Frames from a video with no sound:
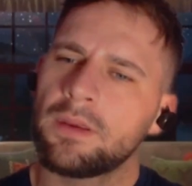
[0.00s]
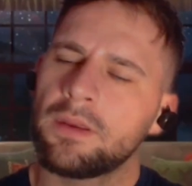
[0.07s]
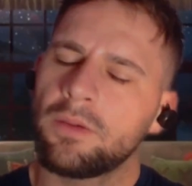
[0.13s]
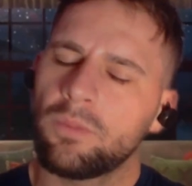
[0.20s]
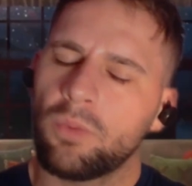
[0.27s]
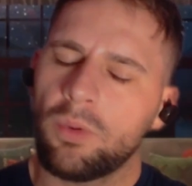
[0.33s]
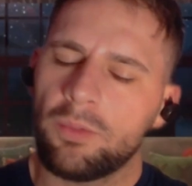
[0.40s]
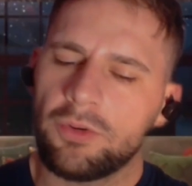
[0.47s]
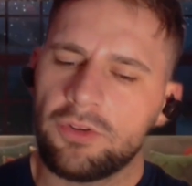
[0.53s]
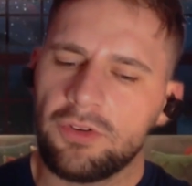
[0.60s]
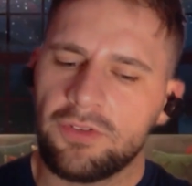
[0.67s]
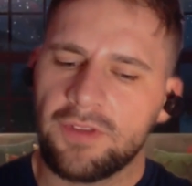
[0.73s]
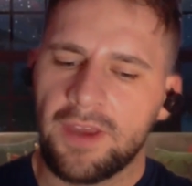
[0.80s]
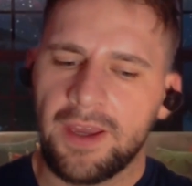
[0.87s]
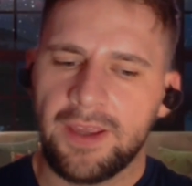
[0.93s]
What would you
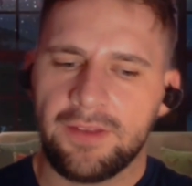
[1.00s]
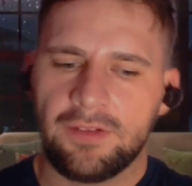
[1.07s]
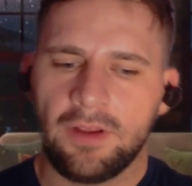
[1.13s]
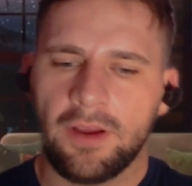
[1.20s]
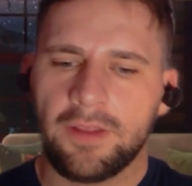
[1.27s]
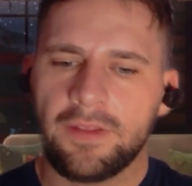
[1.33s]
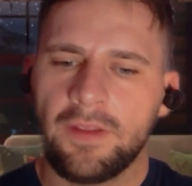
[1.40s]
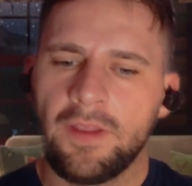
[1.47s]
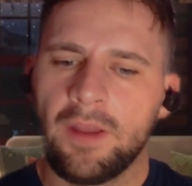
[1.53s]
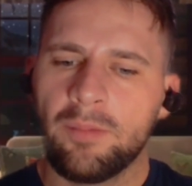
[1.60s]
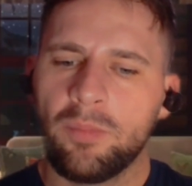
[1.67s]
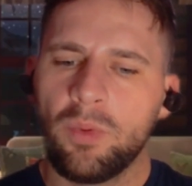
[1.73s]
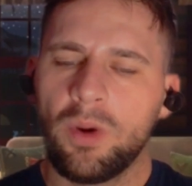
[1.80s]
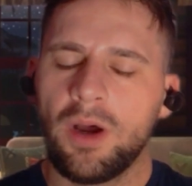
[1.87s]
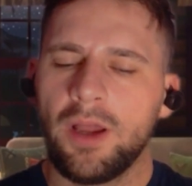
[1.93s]
say is like the
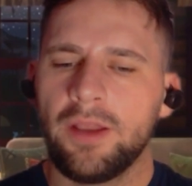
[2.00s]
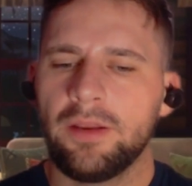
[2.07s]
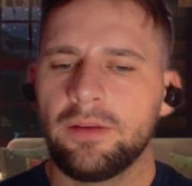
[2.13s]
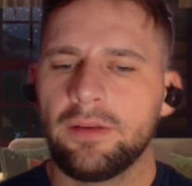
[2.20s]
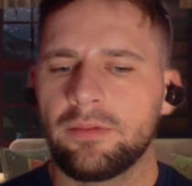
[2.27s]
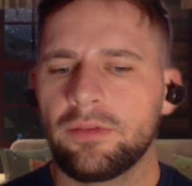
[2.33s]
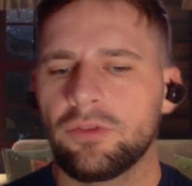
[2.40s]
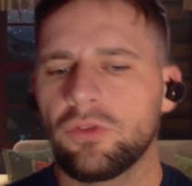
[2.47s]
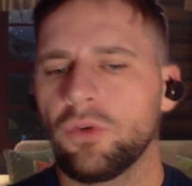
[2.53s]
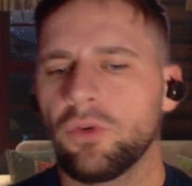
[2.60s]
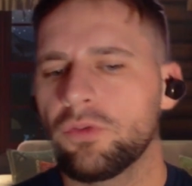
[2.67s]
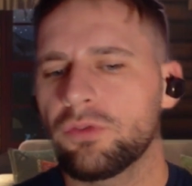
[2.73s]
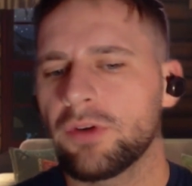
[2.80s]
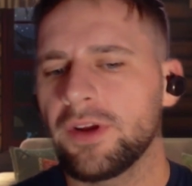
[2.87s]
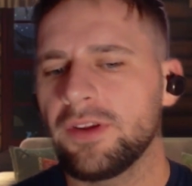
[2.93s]
number one
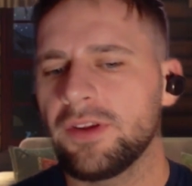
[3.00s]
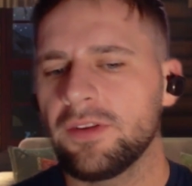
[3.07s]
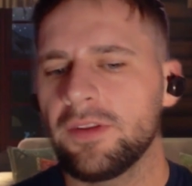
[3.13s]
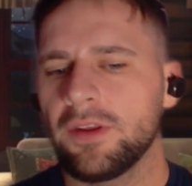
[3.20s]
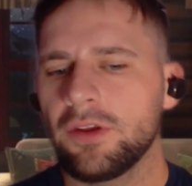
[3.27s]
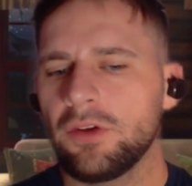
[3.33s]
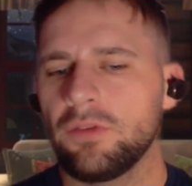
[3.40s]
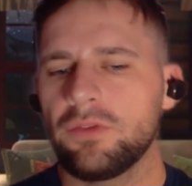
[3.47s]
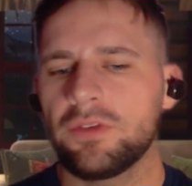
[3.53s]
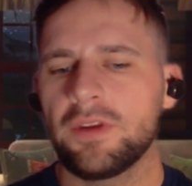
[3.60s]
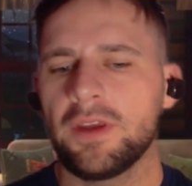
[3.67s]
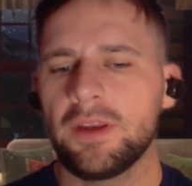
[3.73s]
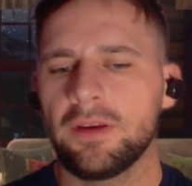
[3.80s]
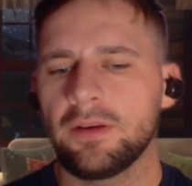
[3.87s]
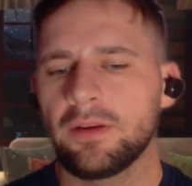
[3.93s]
sort of reason that you've
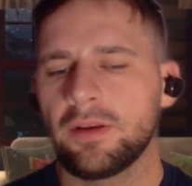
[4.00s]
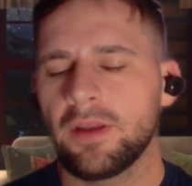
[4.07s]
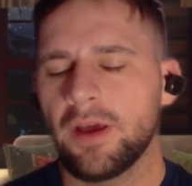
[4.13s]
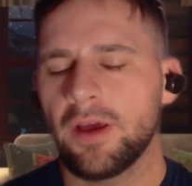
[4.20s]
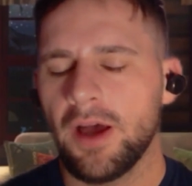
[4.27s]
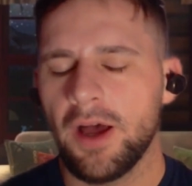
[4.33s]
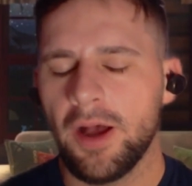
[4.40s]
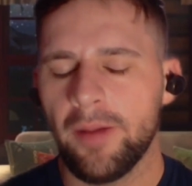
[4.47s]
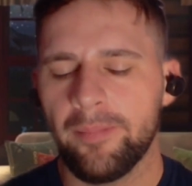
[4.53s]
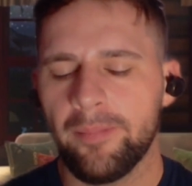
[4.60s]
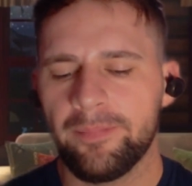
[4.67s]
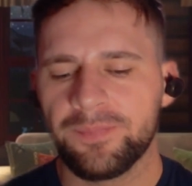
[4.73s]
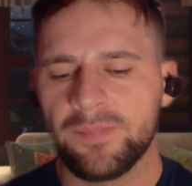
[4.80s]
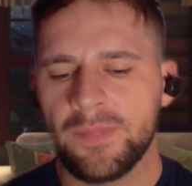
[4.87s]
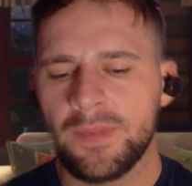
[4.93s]
seen
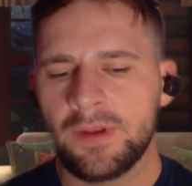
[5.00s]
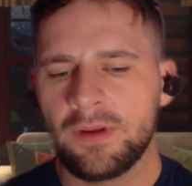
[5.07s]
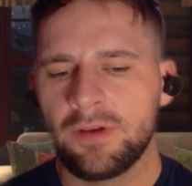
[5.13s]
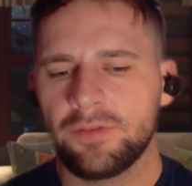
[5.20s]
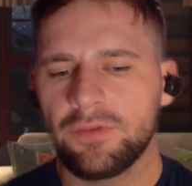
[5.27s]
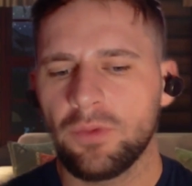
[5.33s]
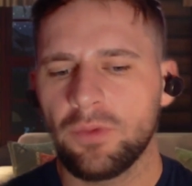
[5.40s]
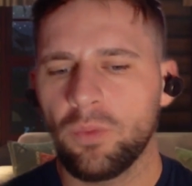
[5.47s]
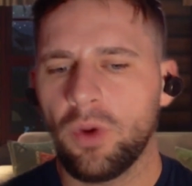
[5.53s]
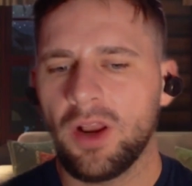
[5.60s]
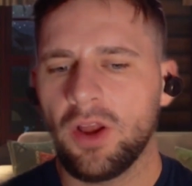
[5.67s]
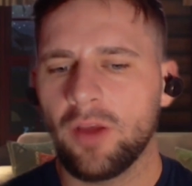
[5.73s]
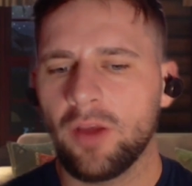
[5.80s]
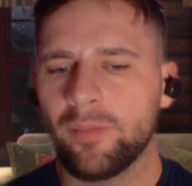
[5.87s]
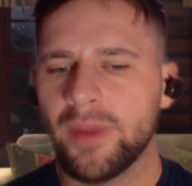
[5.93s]
for why
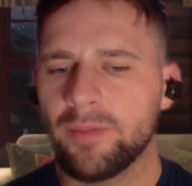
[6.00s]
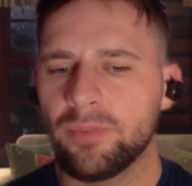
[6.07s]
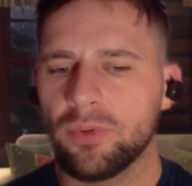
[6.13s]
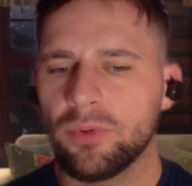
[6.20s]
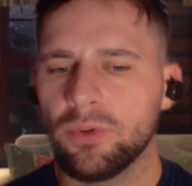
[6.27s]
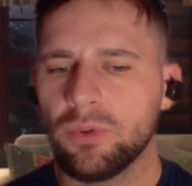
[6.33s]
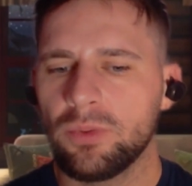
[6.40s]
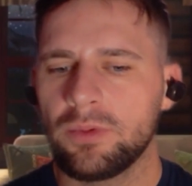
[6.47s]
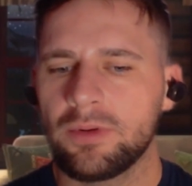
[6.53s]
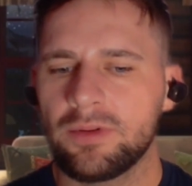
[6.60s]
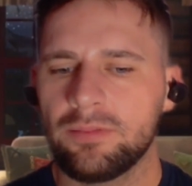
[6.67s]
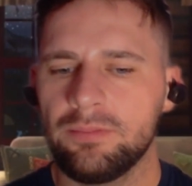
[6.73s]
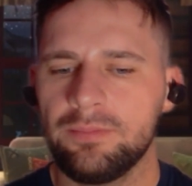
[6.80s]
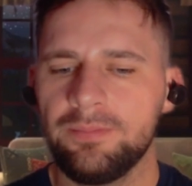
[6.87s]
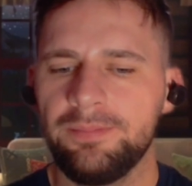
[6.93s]
like people
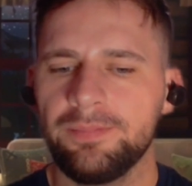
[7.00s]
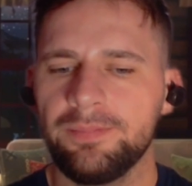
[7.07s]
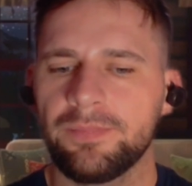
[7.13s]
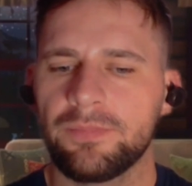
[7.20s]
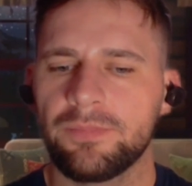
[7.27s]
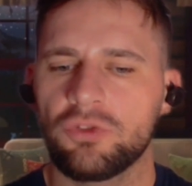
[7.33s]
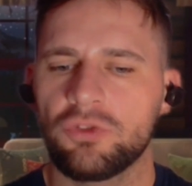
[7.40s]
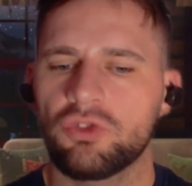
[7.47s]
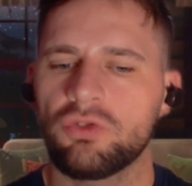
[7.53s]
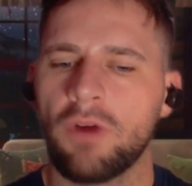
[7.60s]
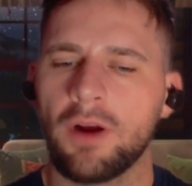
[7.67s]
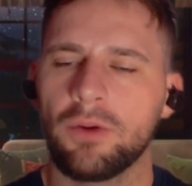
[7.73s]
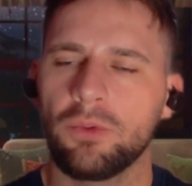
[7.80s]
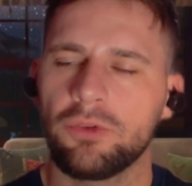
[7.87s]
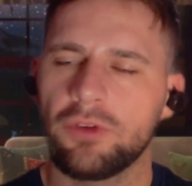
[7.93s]

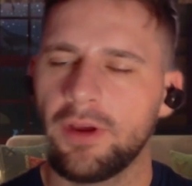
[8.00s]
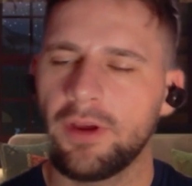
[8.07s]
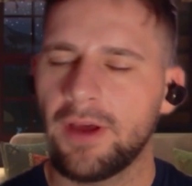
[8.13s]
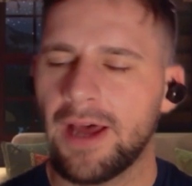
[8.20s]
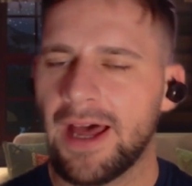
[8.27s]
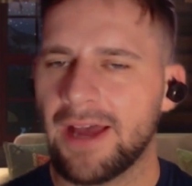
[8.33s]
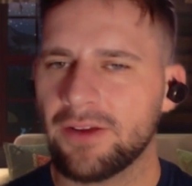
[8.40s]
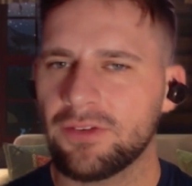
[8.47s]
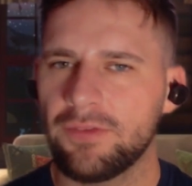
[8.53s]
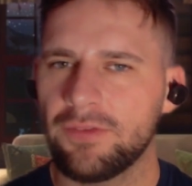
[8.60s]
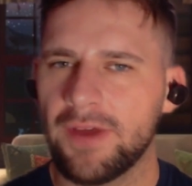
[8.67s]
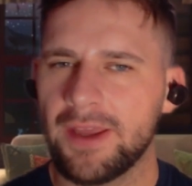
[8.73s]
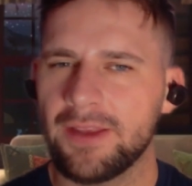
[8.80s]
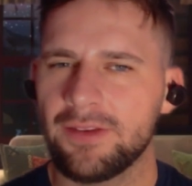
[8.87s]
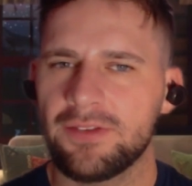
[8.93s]
struggle to
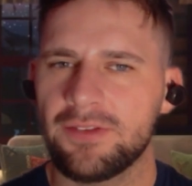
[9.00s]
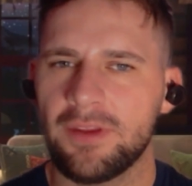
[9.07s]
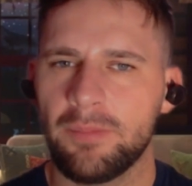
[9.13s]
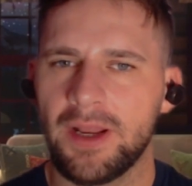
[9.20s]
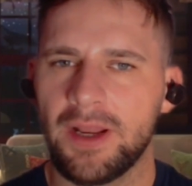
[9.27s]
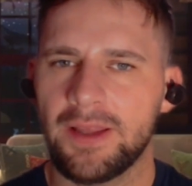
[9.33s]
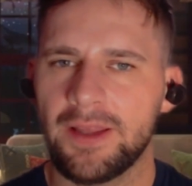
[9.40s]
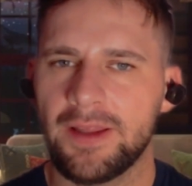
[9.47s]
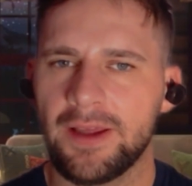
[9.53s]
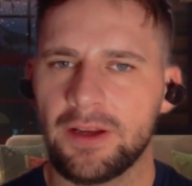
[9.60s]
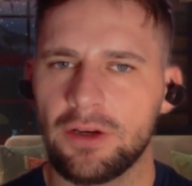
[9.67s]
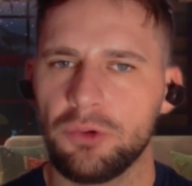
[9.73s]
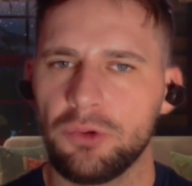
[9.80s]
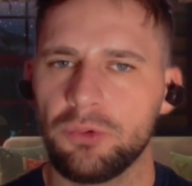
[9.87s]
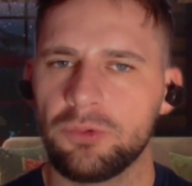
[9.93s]
activate and stimulate their
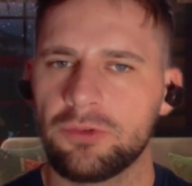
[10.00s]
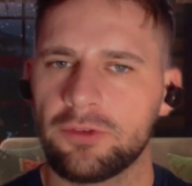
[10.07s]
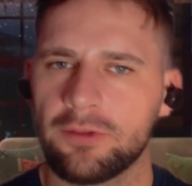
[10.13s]
glutes?